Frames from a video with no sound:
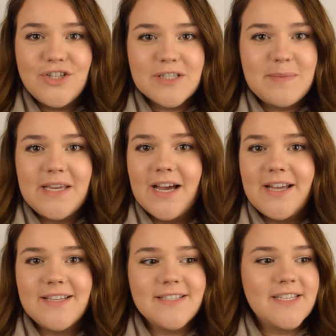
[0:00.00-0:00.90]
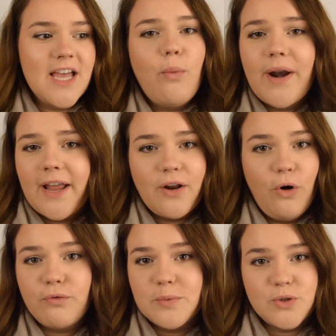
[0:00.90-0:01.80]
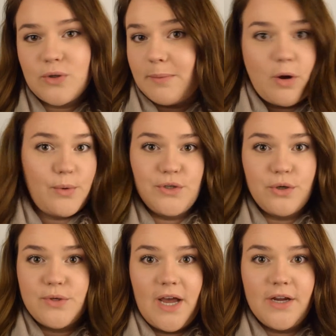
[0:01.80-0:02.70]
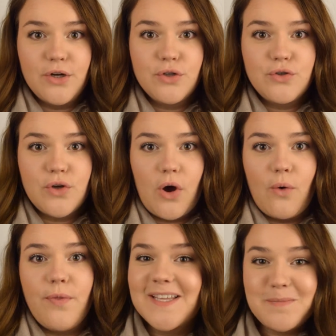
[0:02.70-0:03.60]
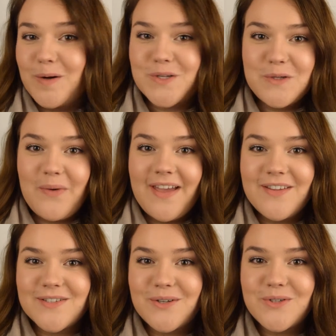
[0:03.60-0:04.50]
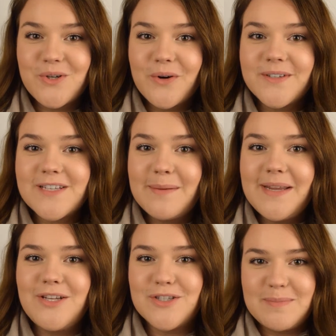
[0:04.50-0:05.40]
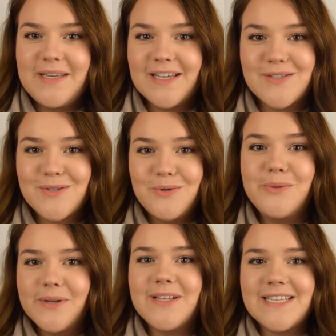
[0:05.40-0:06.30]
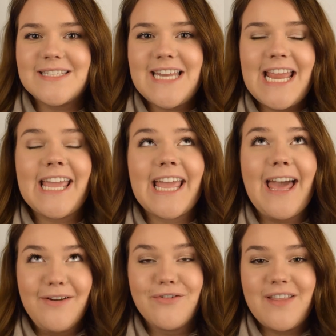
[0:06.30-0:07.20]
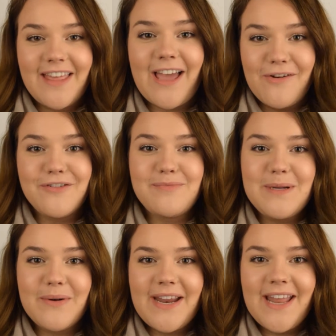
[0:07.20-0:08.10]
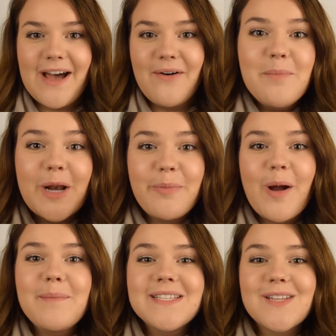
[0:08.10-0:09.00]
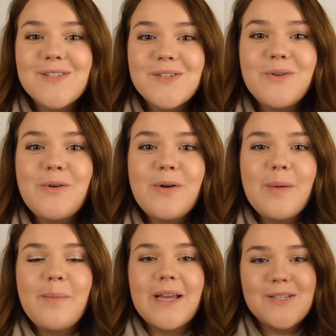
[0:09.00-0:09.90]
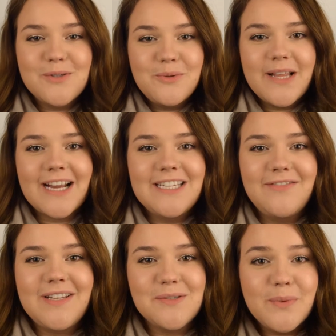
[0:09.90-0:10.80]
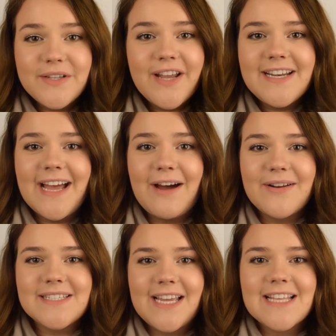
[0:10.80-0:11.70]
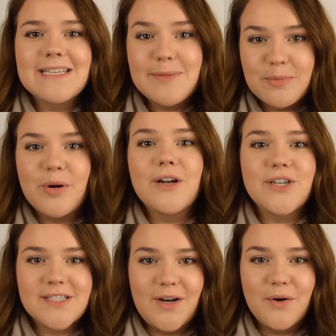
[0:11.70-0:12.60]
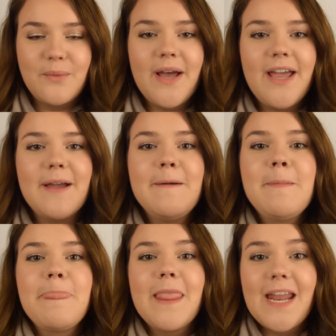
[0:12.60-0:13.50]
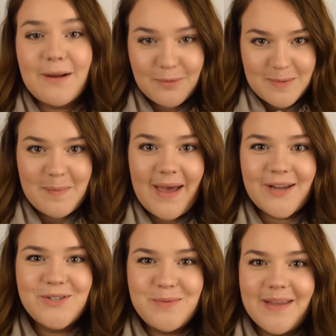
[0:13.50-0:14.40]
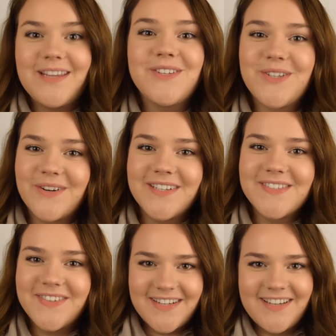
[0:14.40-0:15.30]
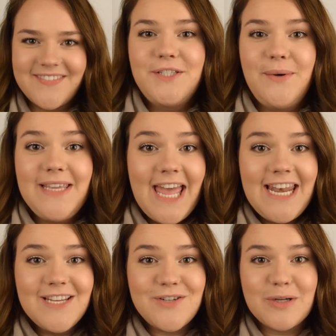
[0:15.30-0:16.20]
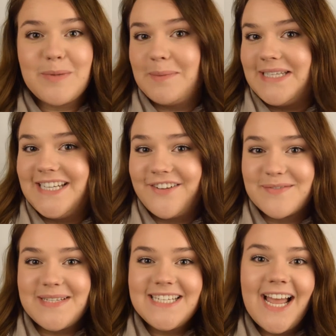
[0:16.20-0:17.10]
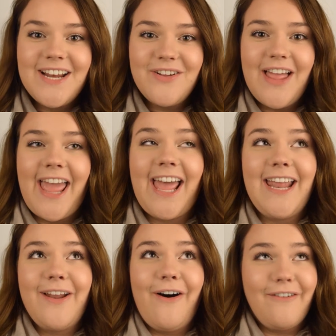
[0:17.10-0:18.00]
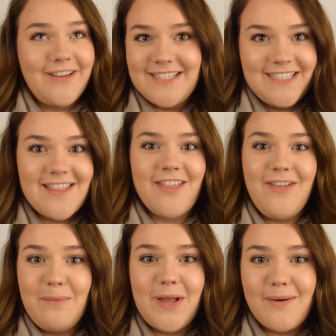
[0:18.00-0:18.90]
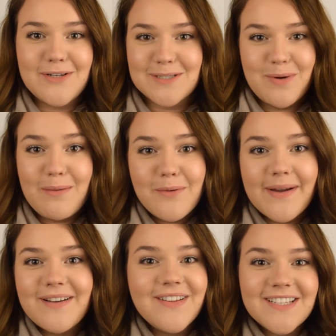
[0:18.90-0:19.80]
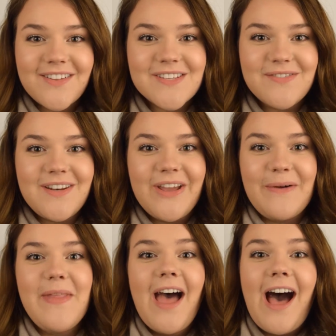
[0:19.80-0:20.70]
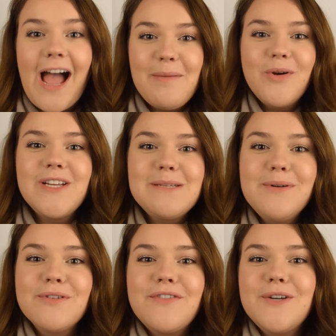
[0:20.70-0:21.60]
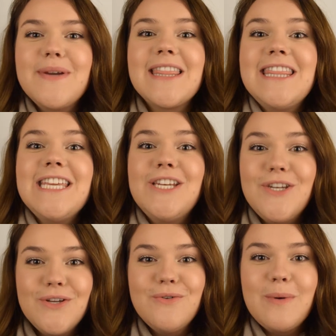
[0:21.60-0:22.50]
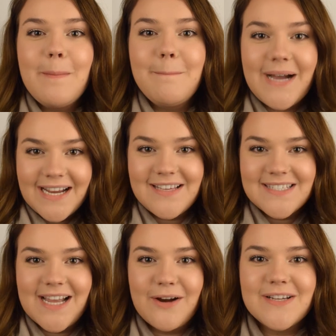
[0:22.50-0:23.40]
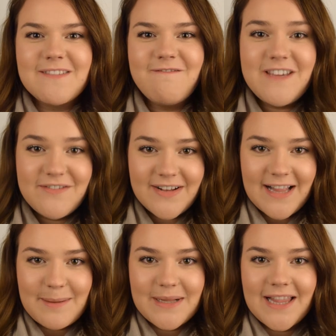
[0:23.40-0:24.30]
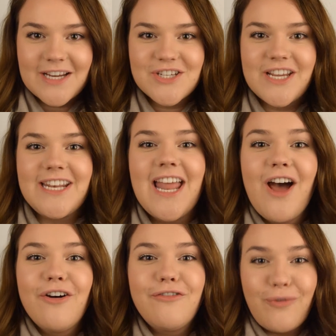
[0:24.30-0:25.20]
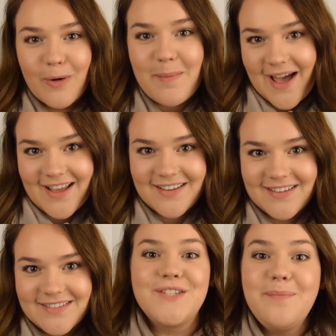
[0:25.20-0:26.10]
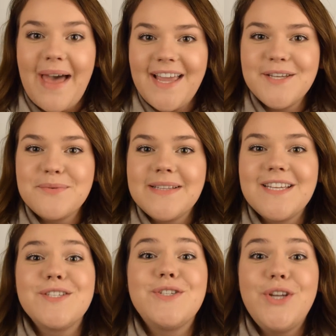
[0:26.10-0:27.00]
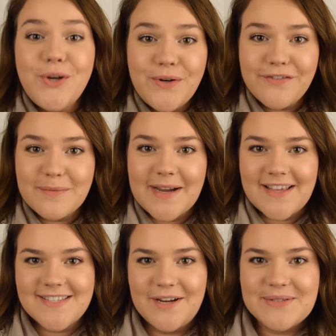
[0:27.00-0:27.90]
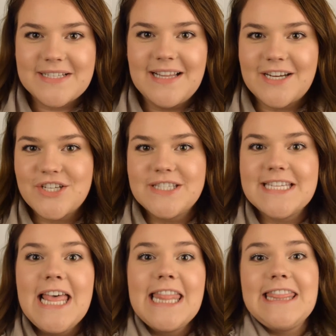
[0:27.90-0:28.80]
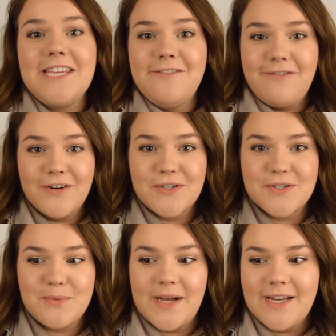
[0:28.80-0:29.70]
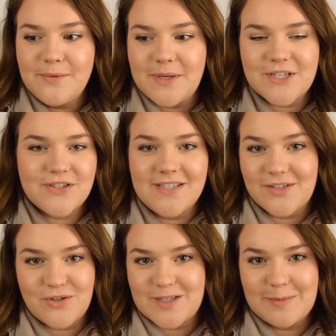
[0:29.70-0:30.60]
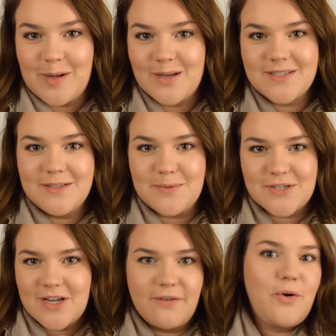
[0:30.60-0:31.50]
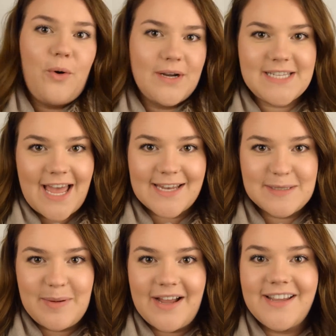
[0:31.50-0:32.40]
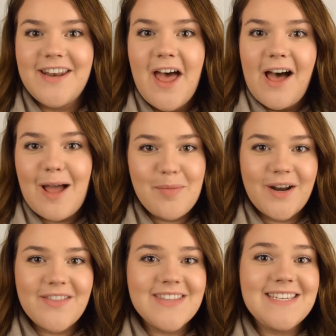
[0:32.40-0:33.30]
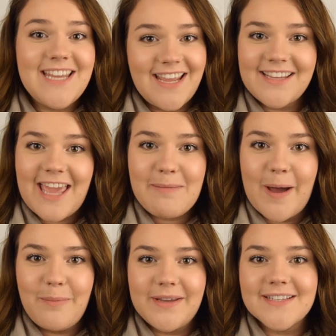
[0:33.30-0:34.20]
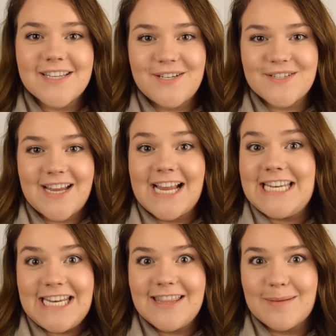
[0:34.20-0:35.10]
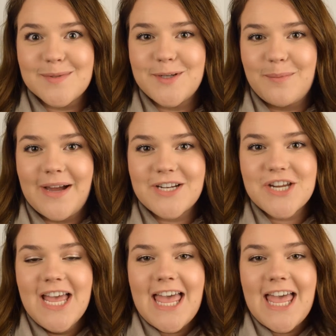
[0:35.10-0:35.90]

just because when I get home from school, I'm always so tired. So that's partially why there's no tutorials coming, just because school is taking everything out of me right now. But I promise that soon my school activities will die down as I get some of the projects underway, and I will be back to making tutorials for you. So again, as you can probably tell from the title and obviously the thumbnail, which is probably why you clicked on this video, I am going to be reviewing the new Miley Cyrus Viva Glam Time collection for MAC. So MAC has released two different Miley Cyrus collections. The first one, which these are just the boxes, which of course I had to buy it. I bought it the day it came out because I just, I needed them so much.